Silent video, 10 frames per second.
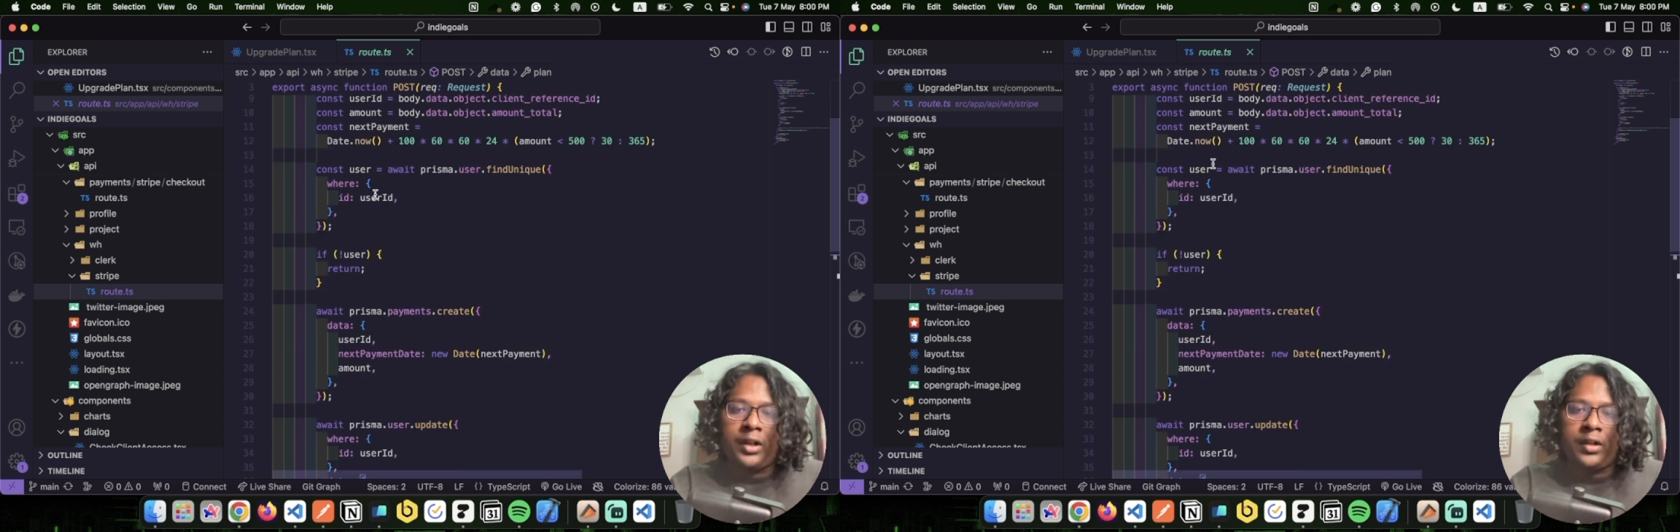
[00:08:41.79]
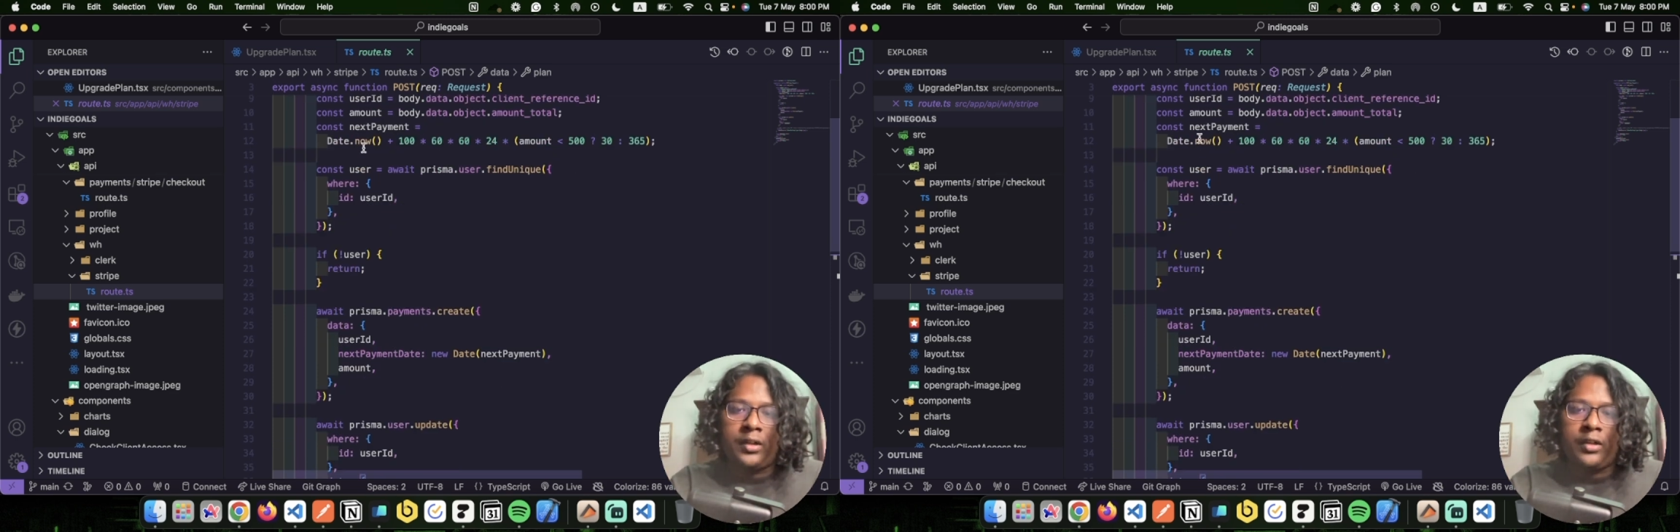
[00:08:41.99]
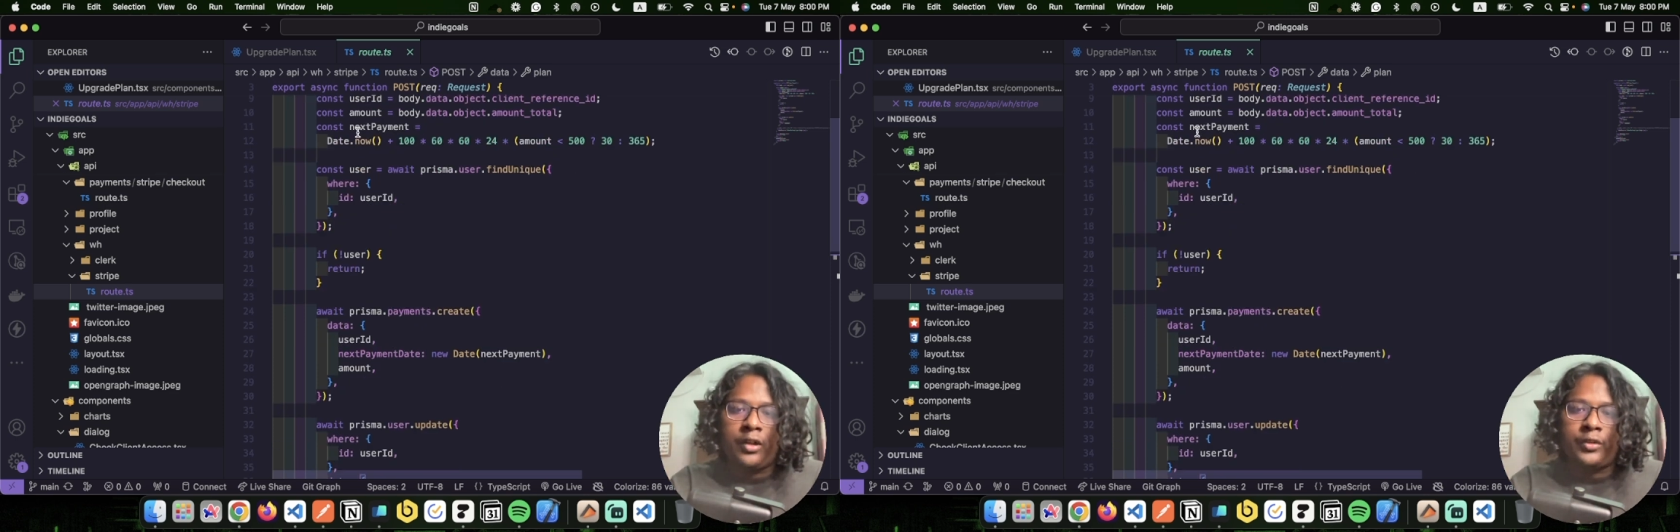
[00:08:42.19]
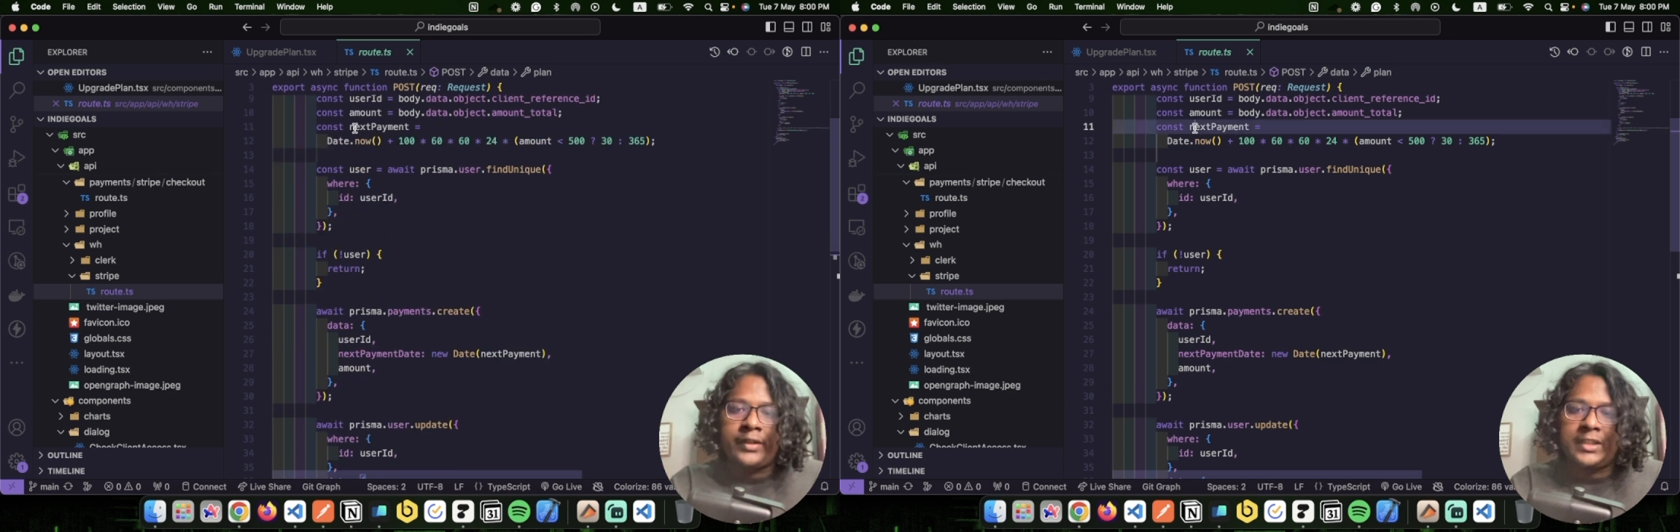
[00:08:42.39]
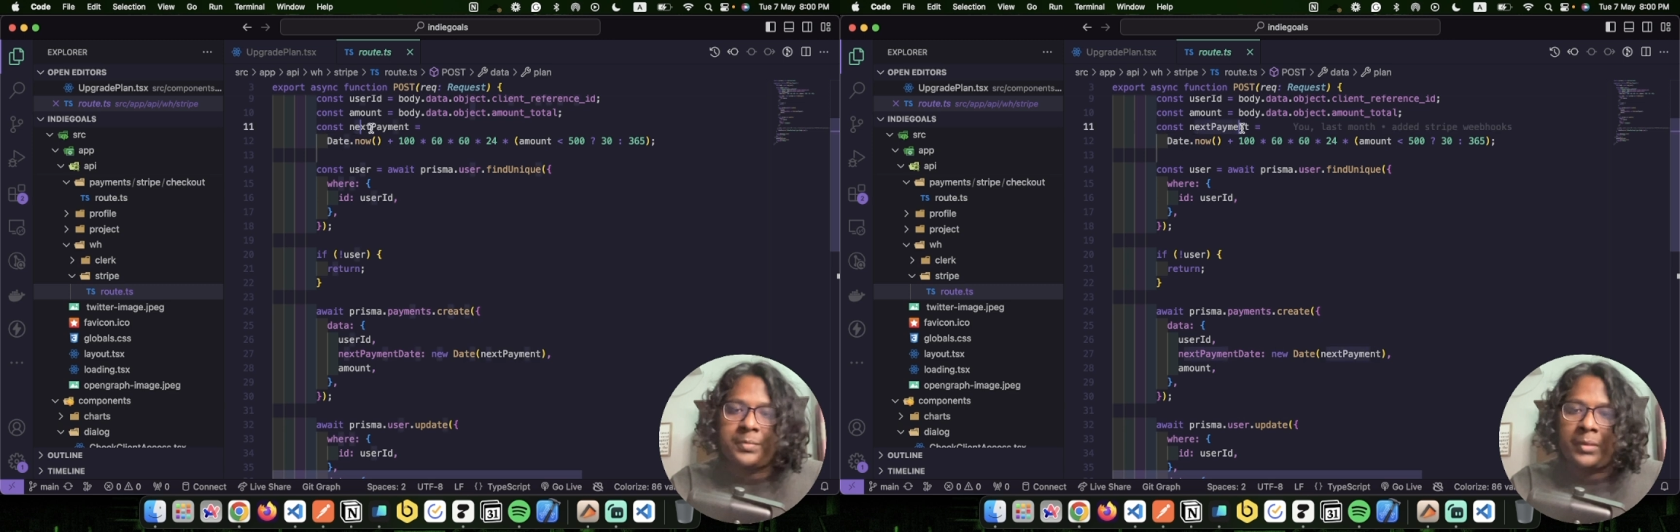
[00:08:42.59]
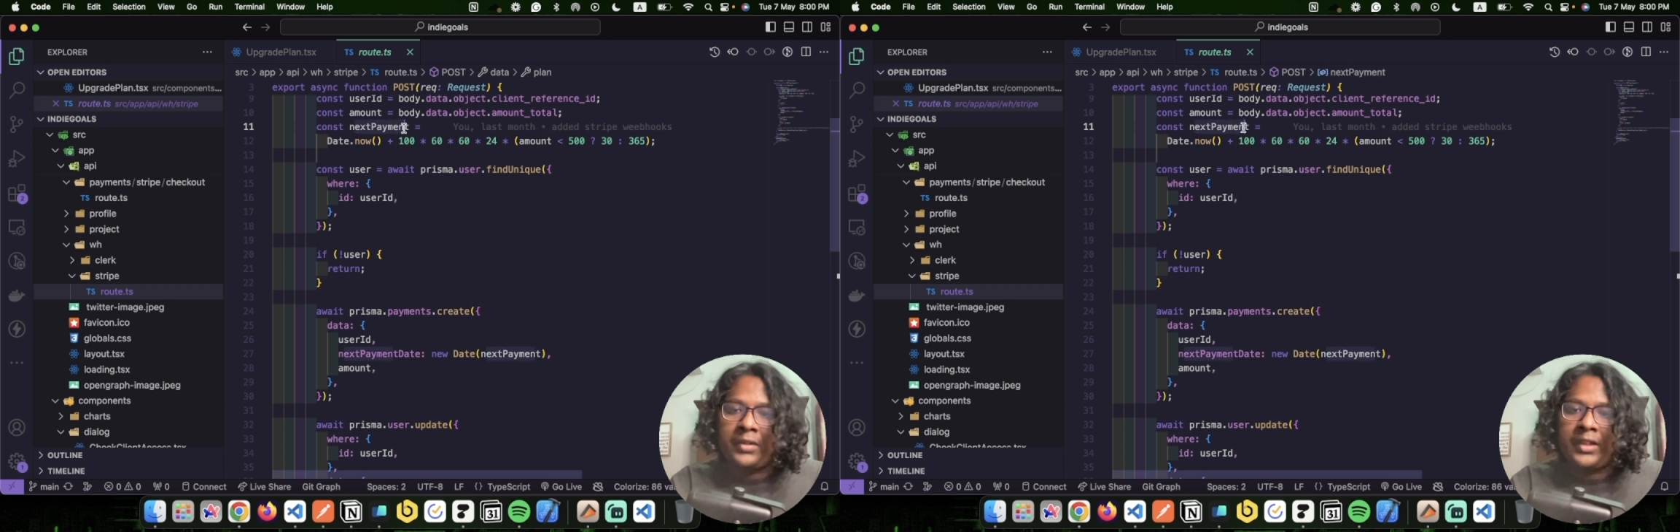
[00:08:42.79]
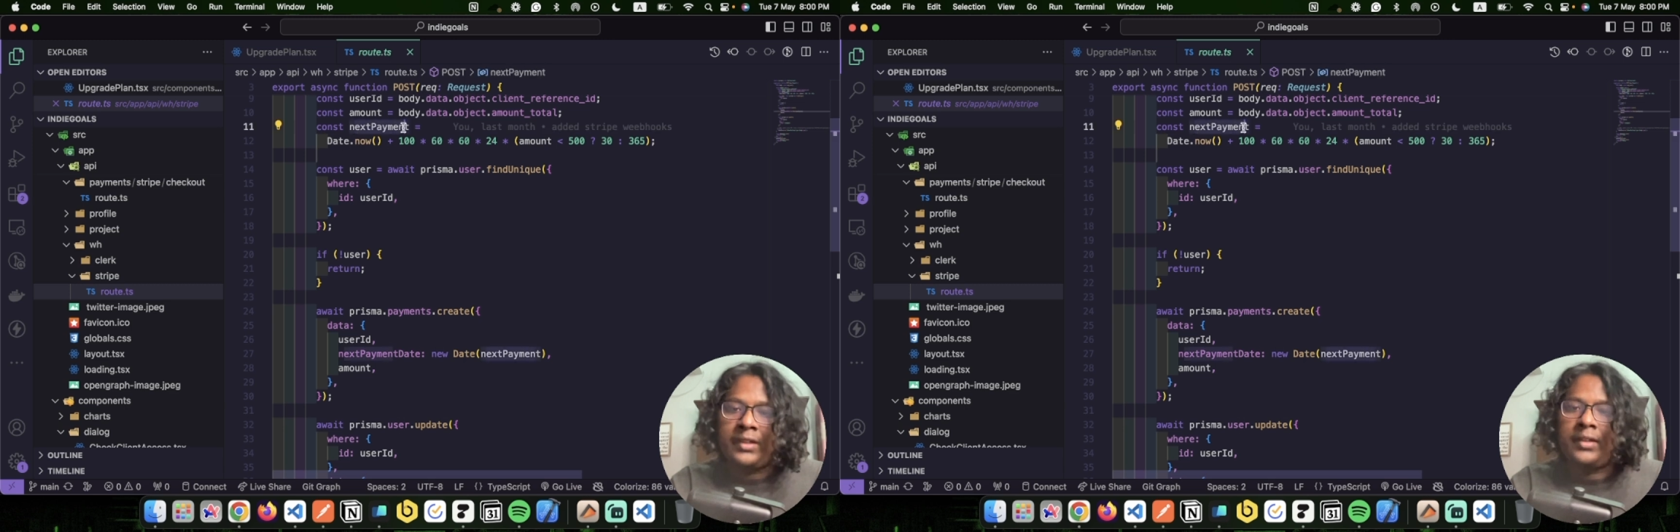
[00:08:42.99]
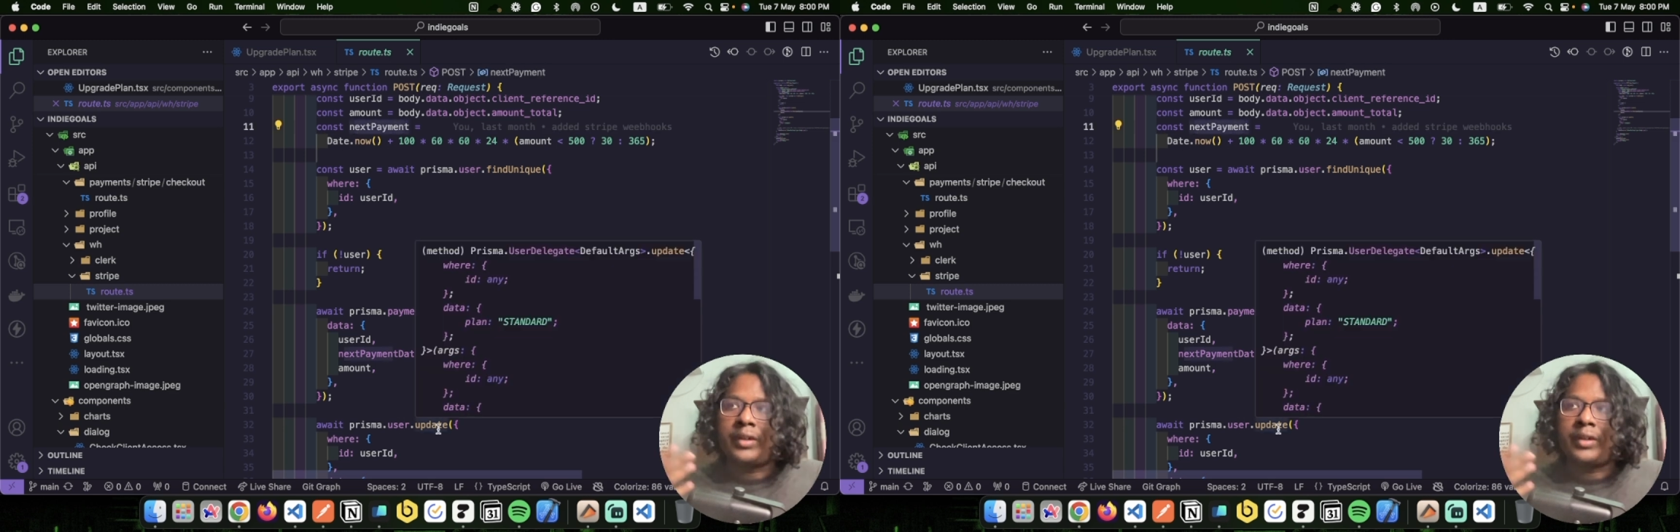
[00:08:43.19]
on your next payment date.